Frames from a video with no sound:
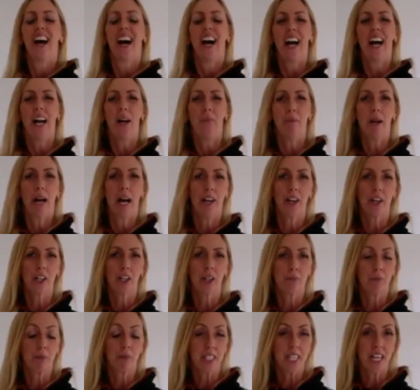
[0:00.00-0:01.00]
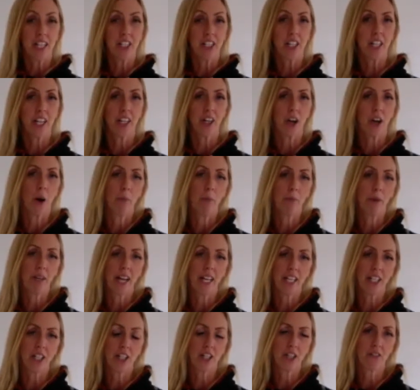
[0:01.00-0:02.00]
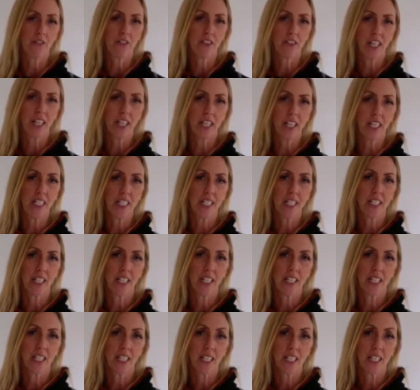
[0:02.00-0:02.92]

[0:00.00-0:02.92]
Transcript: and potentially a combination of these.